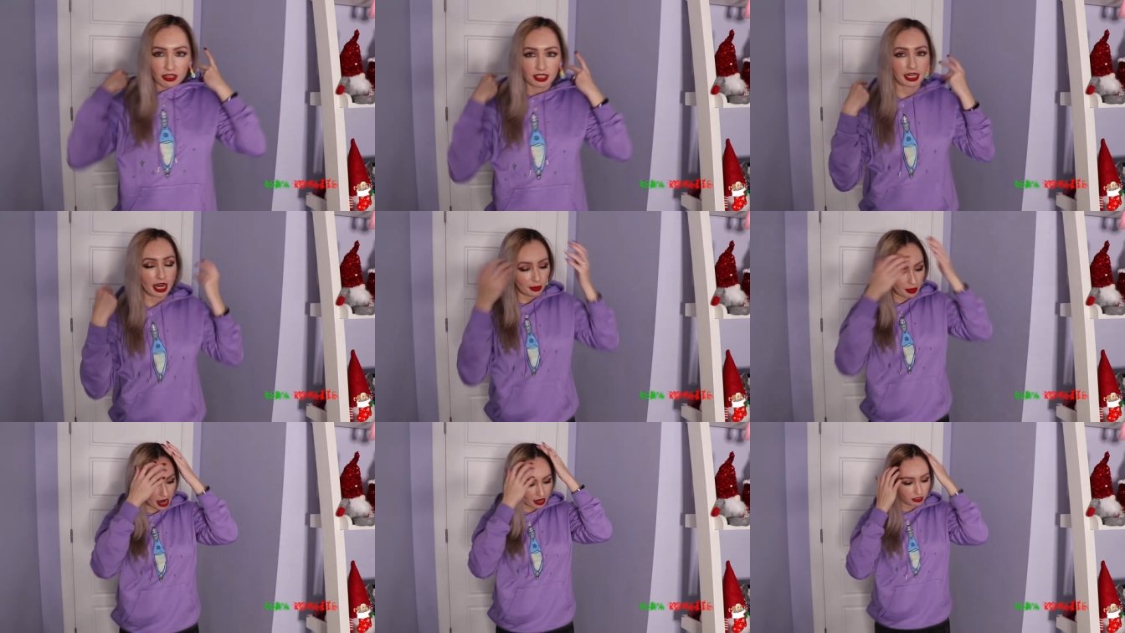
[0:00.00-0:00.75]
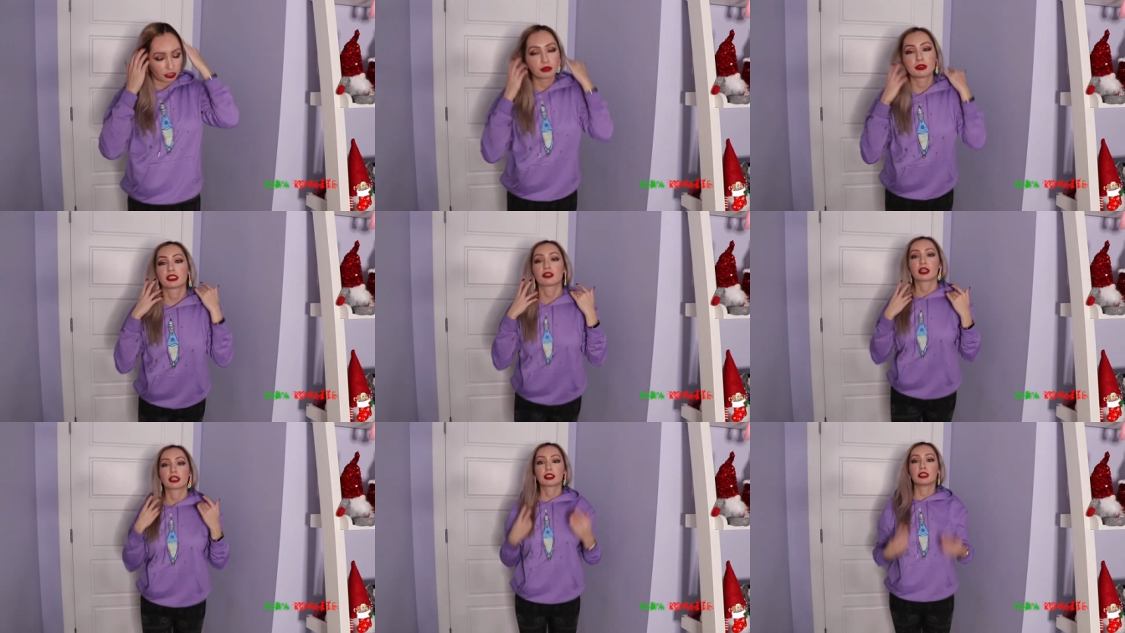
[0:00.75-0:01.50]
I'll stand back a little bit
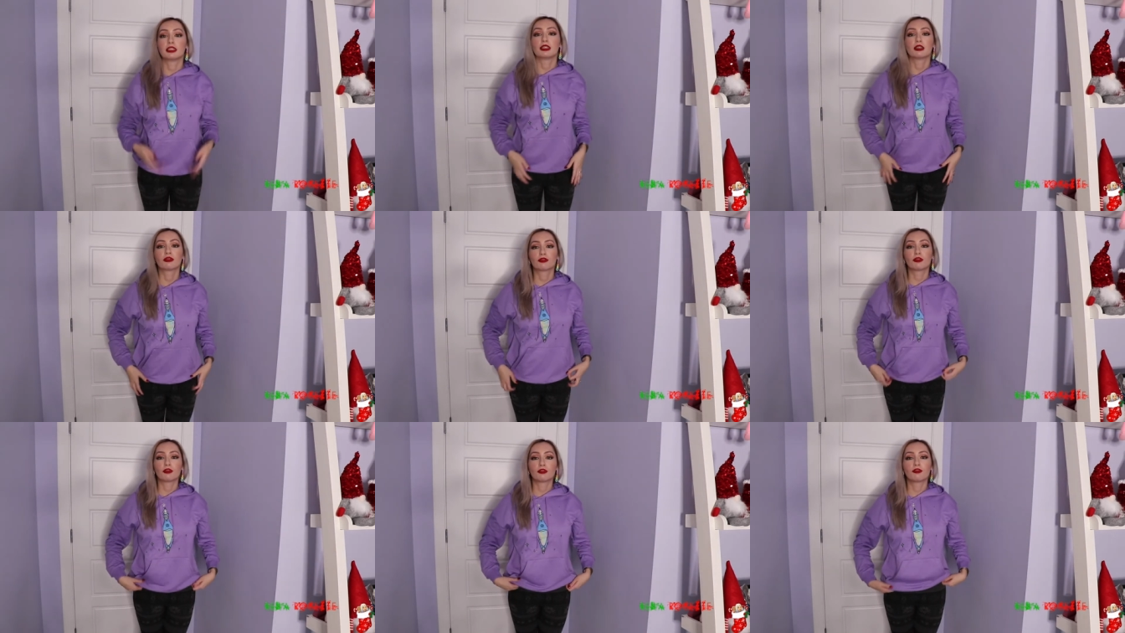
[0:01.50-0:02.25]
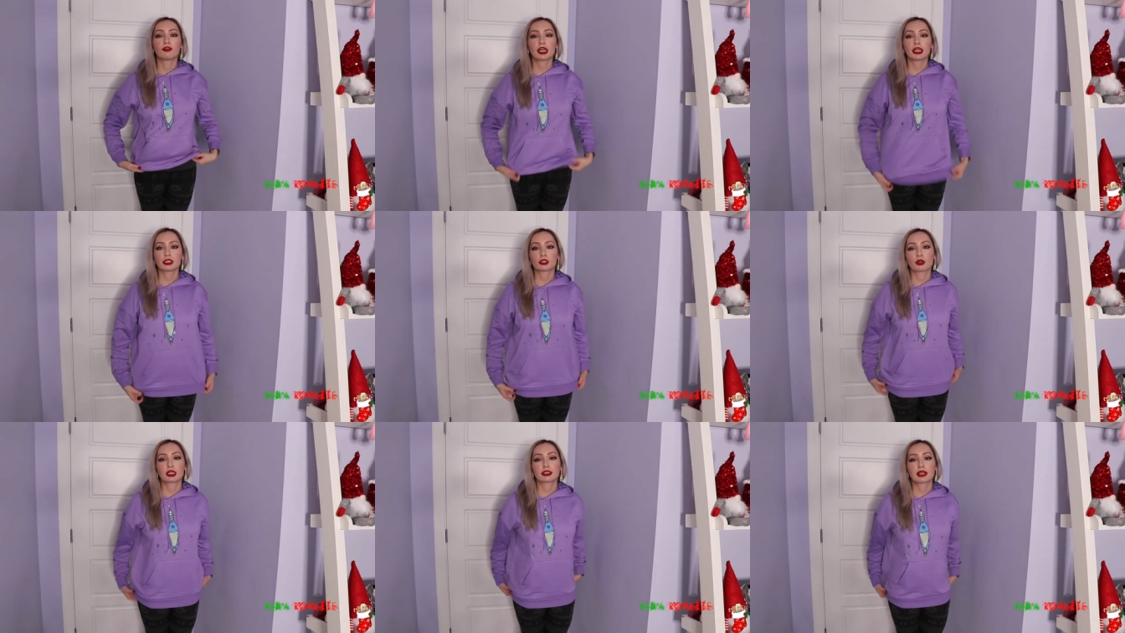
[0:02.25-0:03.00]
so you guys can see the full fit.
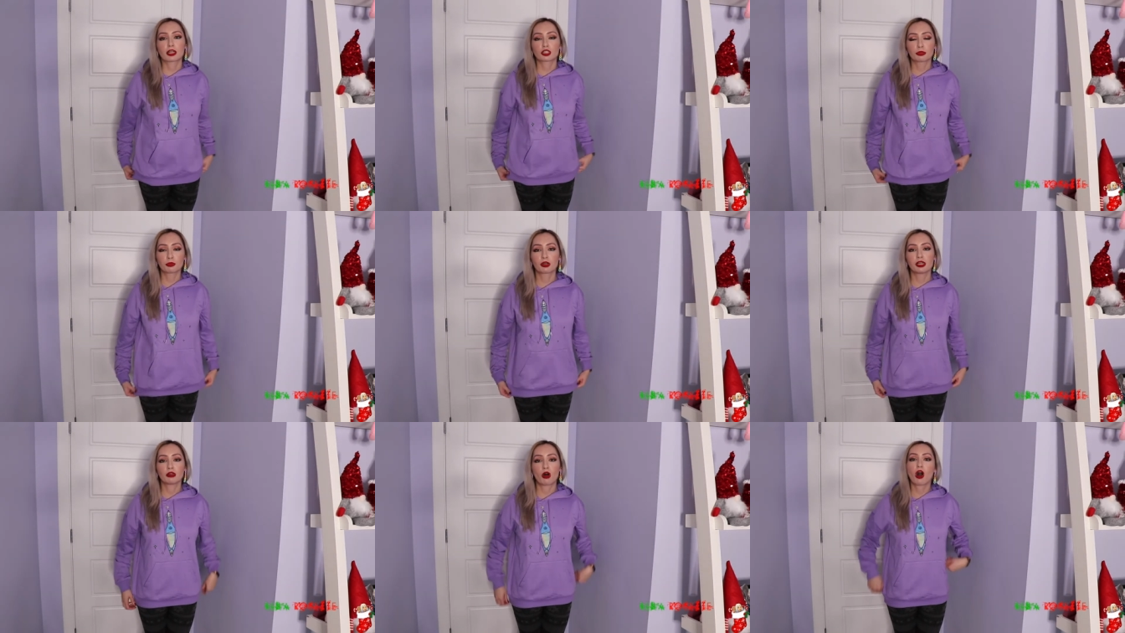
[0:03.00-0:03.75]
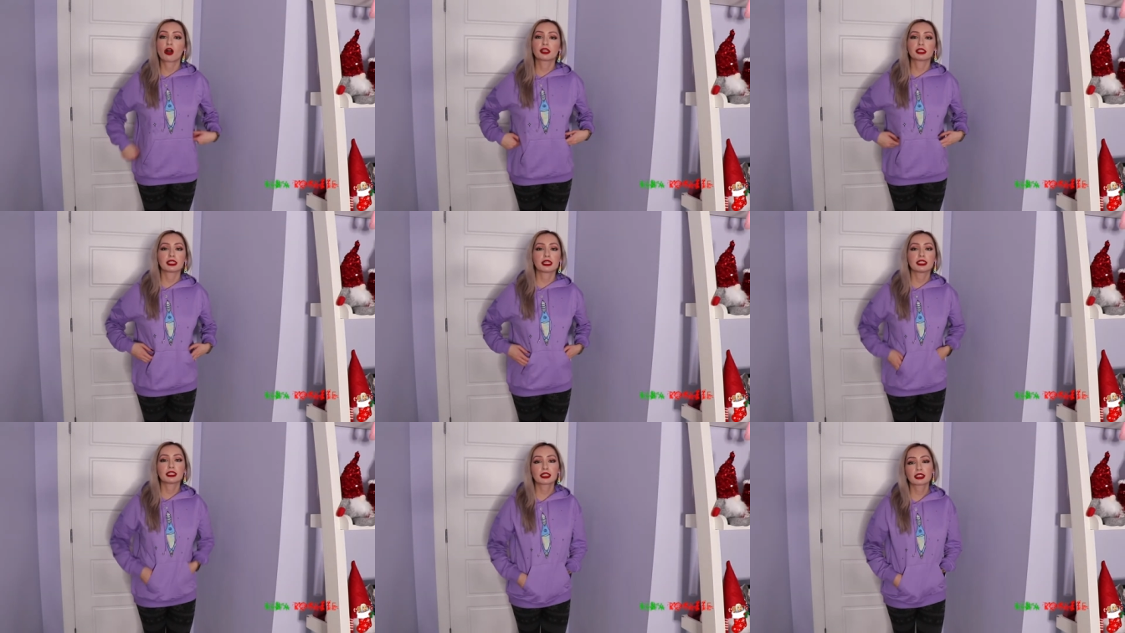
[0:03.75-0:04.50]
So it is actually pretty long. This is